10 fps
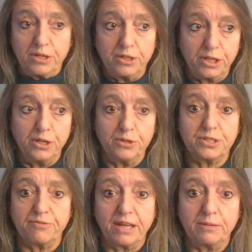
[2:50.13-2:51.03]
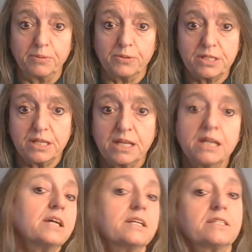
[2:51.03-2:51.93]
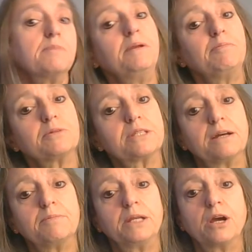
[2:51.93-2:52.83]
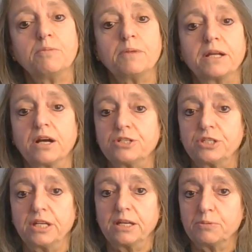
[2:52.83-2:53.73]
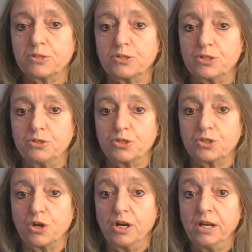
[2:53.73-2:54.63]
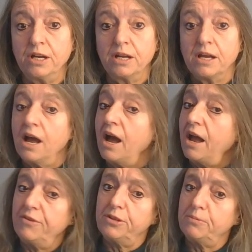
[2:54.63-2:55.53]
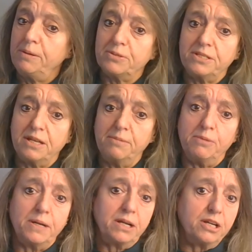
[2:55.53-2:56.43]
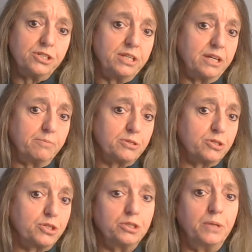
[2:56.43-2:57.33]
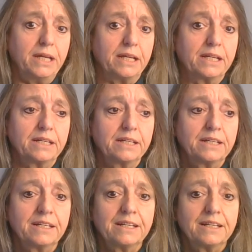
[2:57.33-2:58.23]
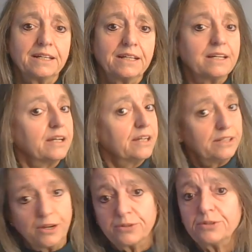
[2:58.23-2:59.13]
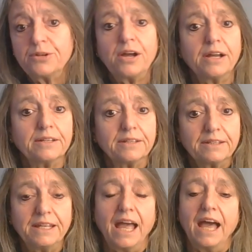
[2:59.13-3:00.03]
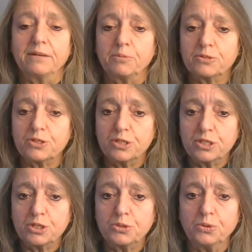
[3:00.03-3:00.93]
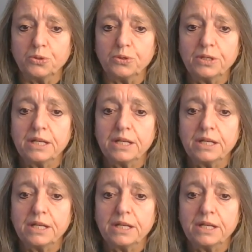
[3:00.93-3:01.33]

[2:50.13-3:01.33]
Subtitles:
the use of edibles. Some people tell me, oh my gosh, the edibles are too strong. I have other people tell me, oh my gosh, the edibles are too weak. No, they're not. The edibles are a tool.